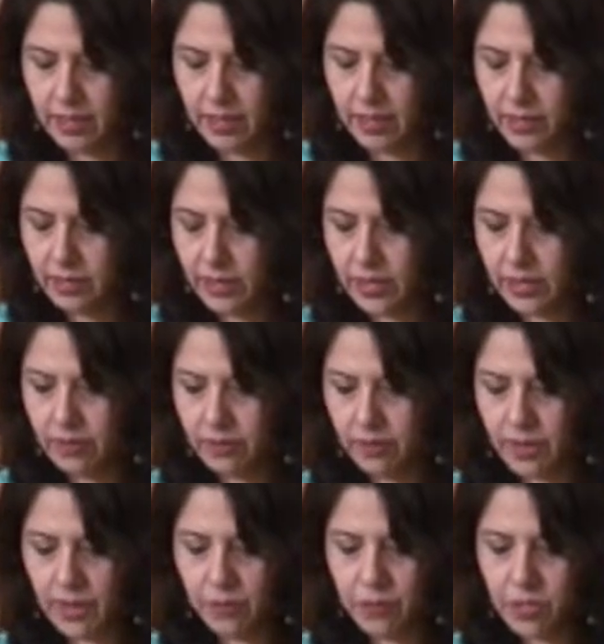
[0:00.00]

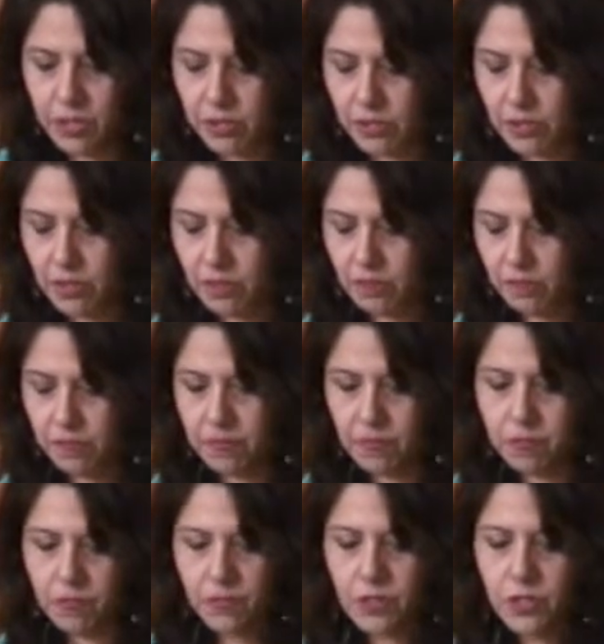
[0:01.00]
I'm just going to
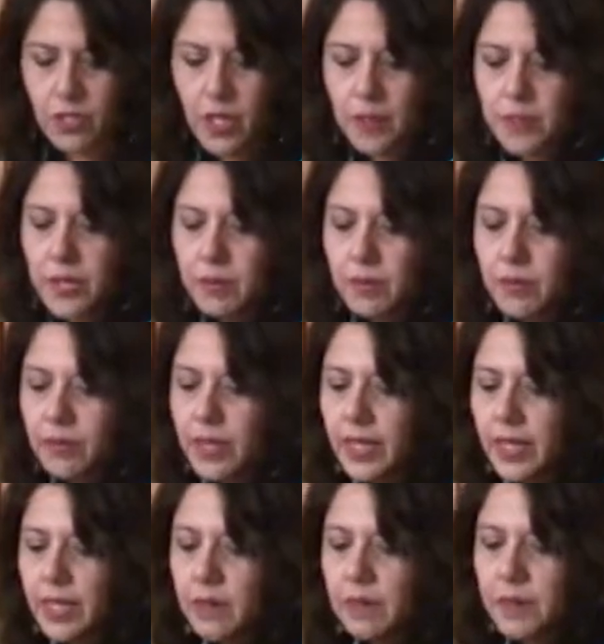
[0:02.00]
chop some of our
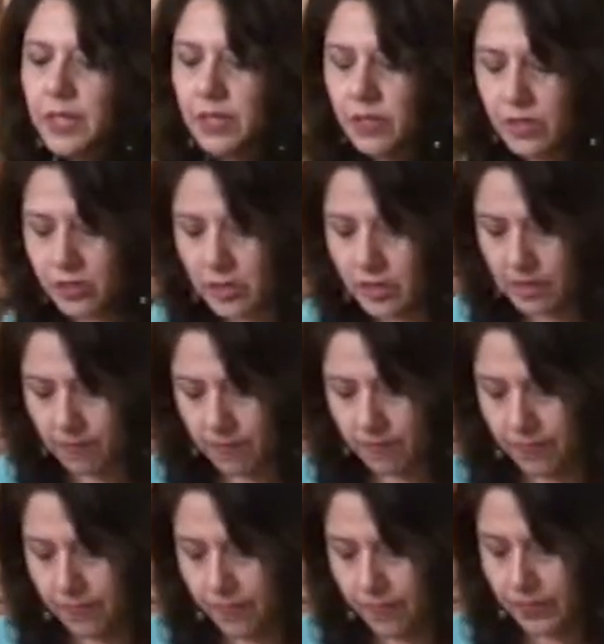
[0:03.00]
jalapenos.
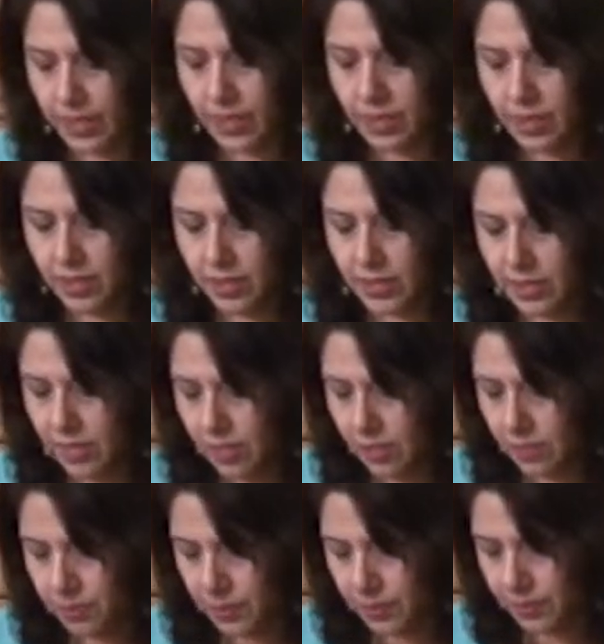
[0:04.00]
See
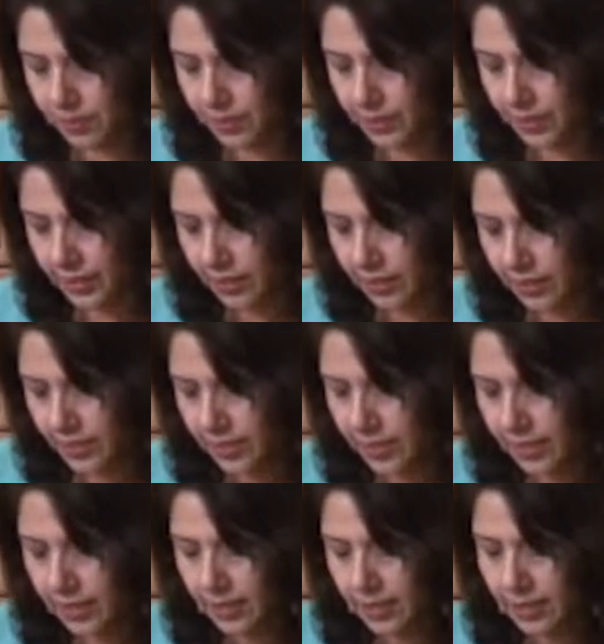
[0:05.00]
how beautiful they look?
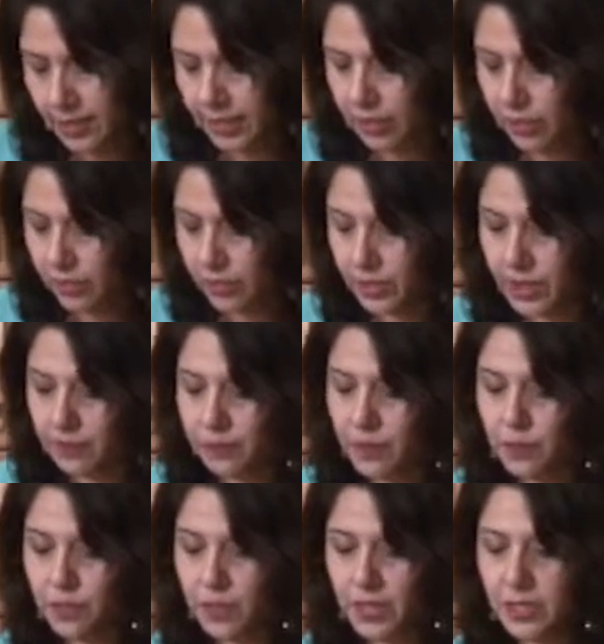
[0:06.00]
And if
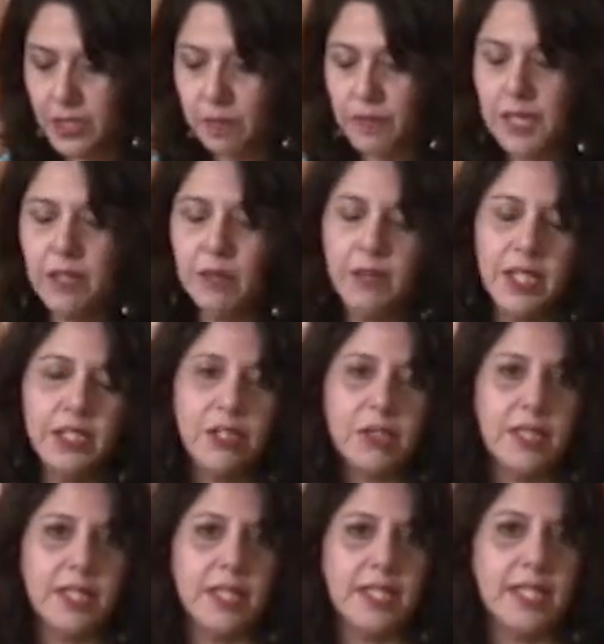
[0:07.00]
you want to be
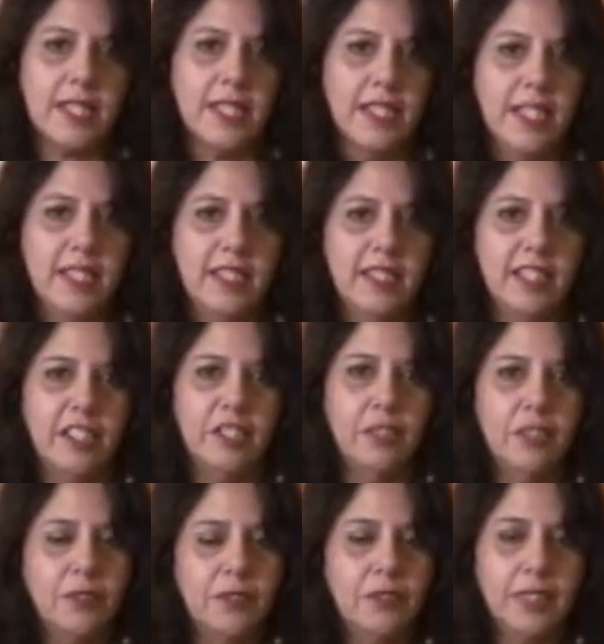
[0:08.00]
adventurous, then
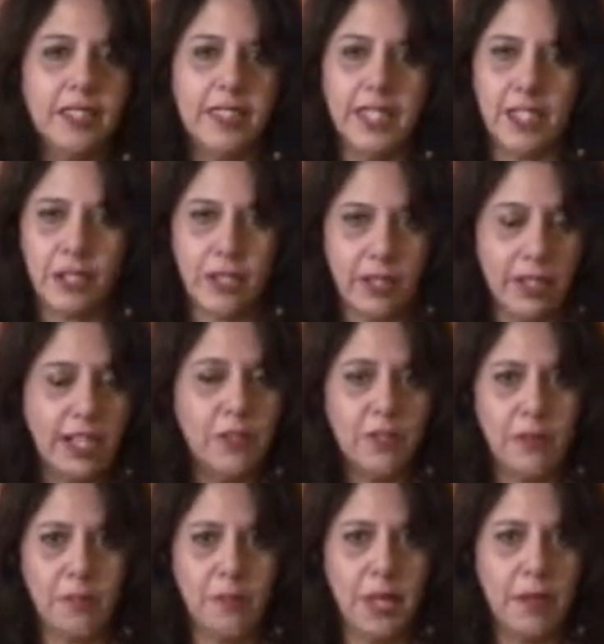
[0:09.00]
go for the
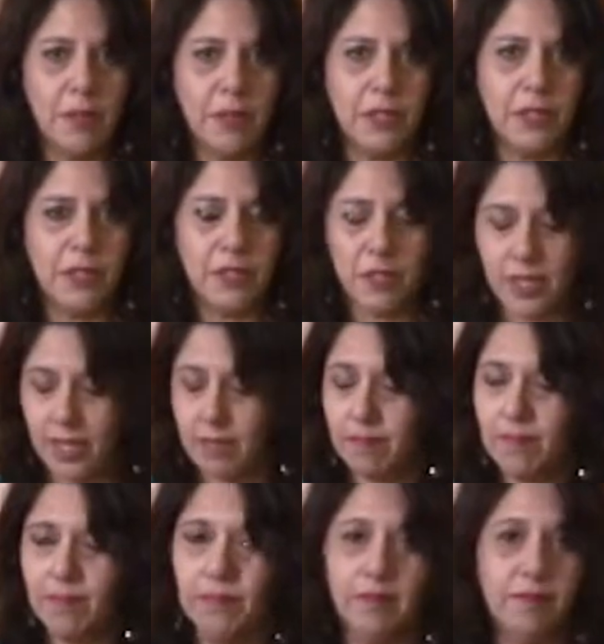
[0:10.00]
serrano peppers.
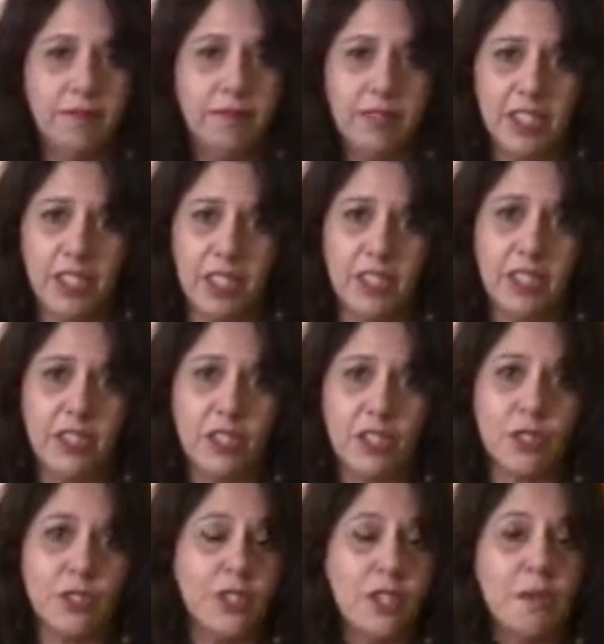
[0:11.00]

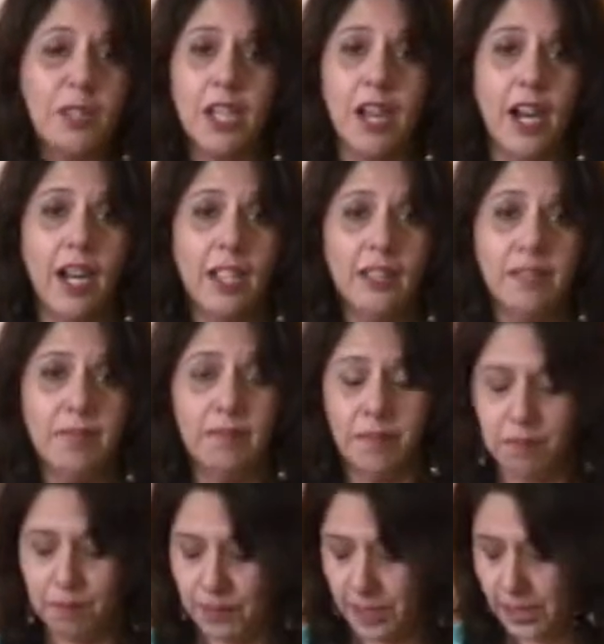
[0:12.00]
Just going to be hot,
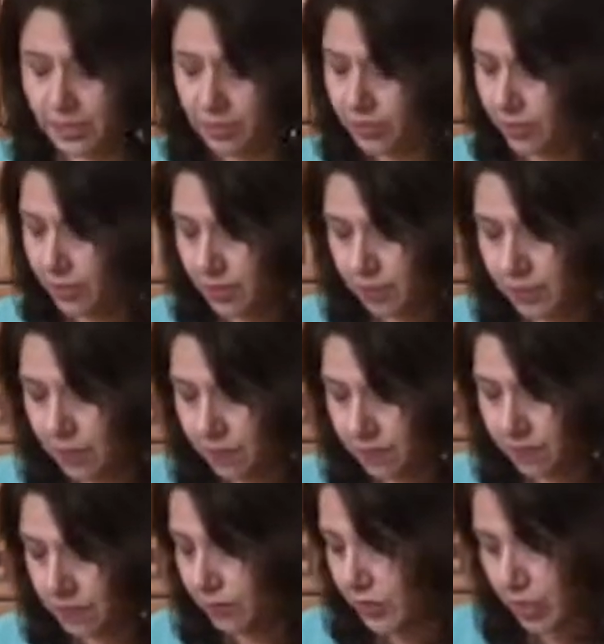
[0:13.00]
but it's going to be
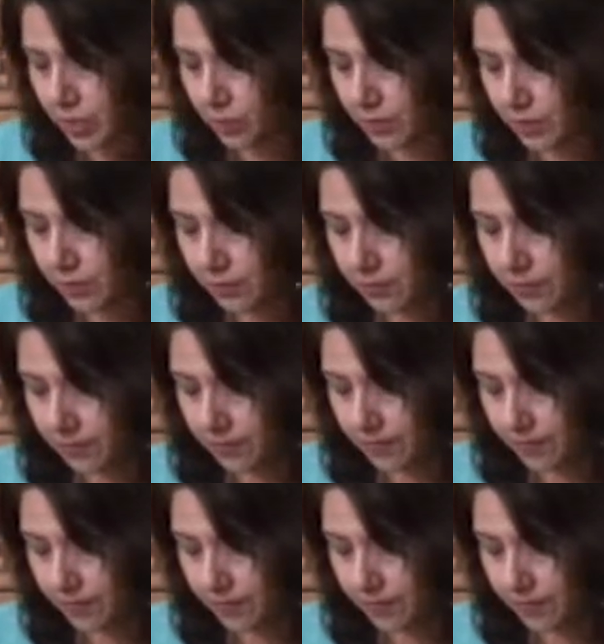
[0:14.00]
just wonderful.